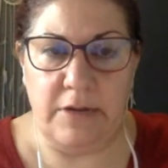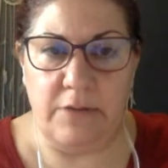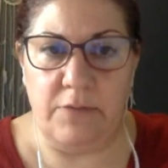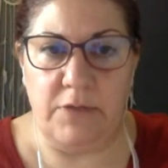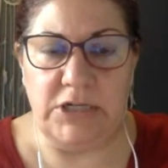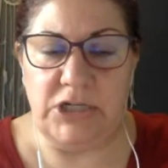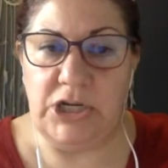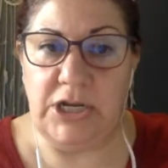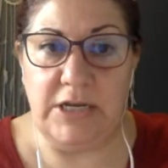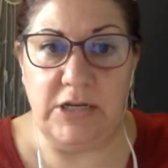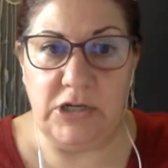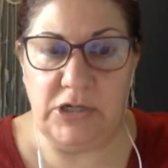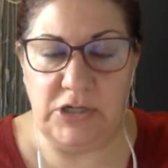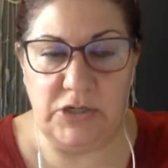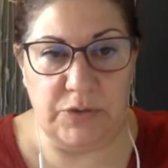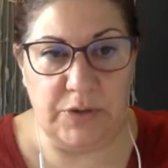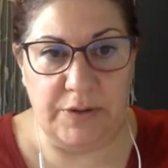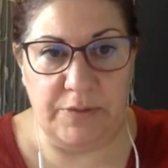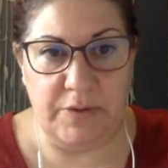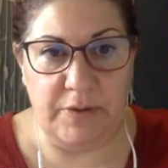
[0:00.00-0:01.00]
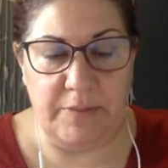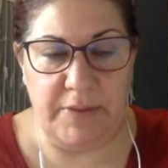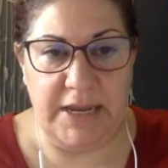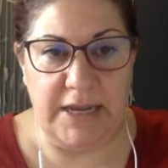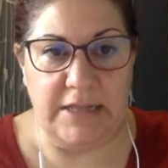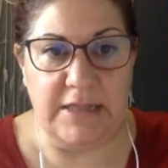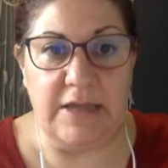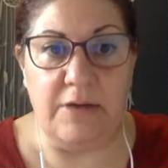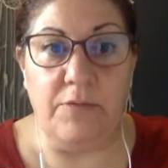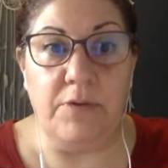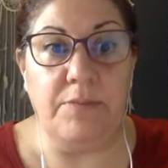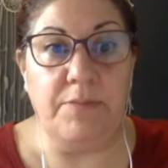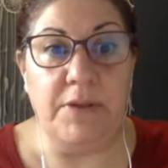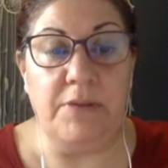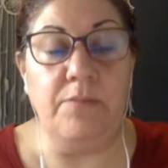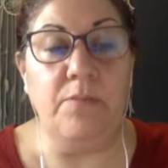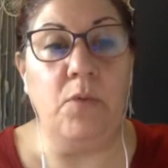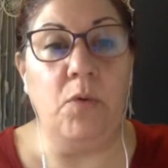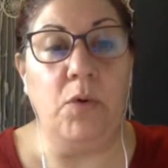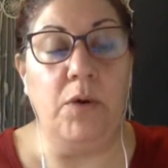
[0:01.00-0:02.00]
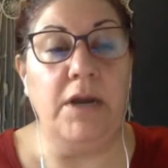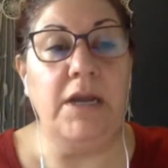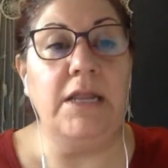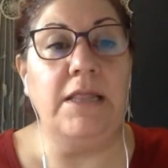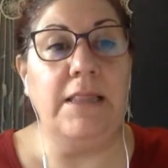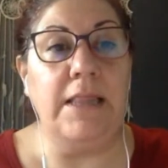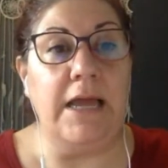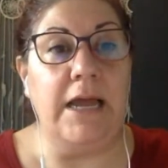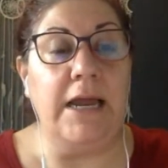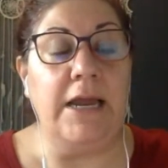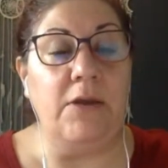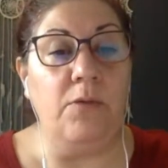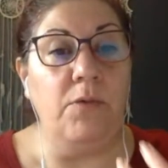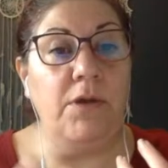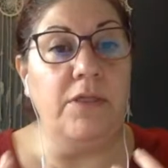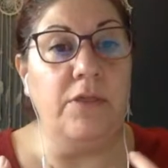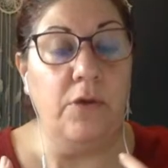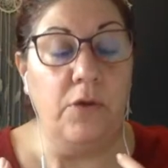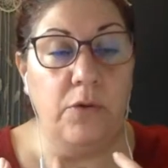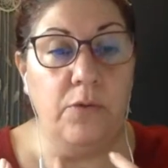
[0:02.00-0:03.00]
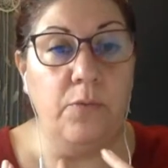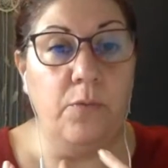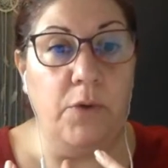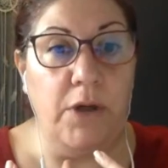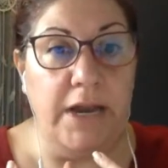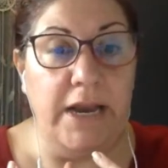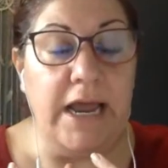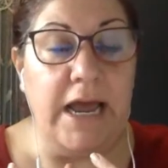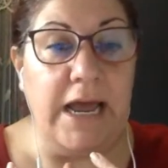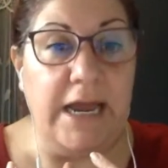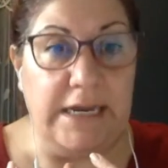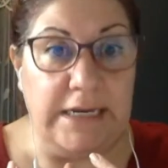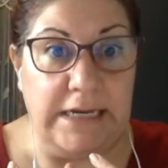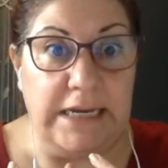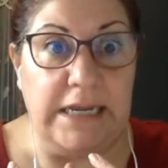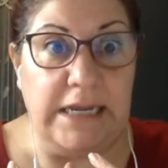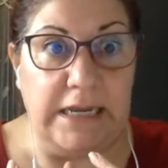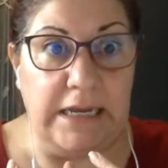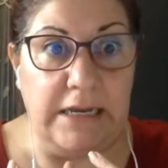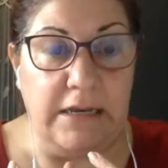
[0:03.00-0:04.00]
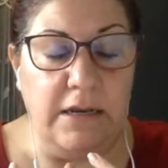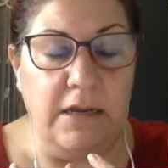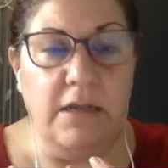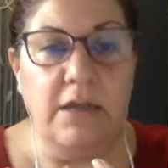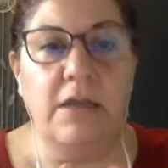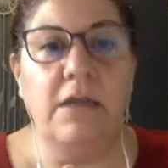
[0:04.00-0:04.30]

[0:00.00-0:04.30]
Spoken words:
what changes do I want to make that would be more in line with what I need